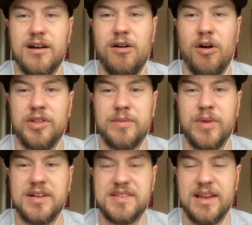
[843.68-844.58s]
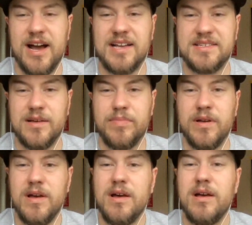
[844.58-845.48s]
all the buzz and gossip,
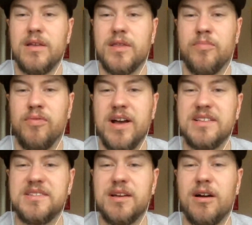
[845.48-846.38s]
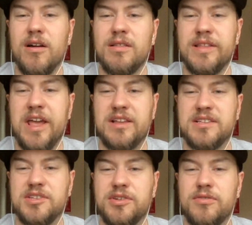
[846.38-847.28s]
the Preds are
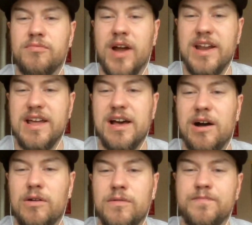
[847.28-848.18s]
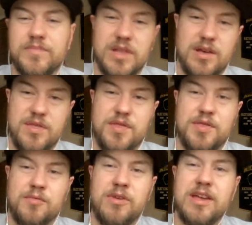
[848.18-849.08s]
linked to, right now,
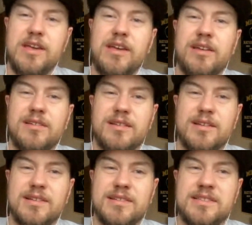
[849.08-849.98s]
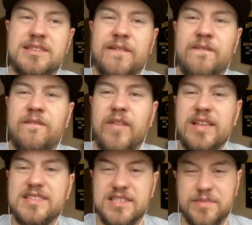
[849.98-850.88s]
three
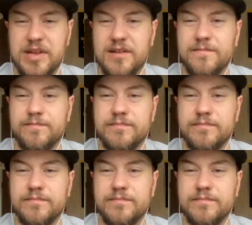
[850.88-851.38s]
defensemen.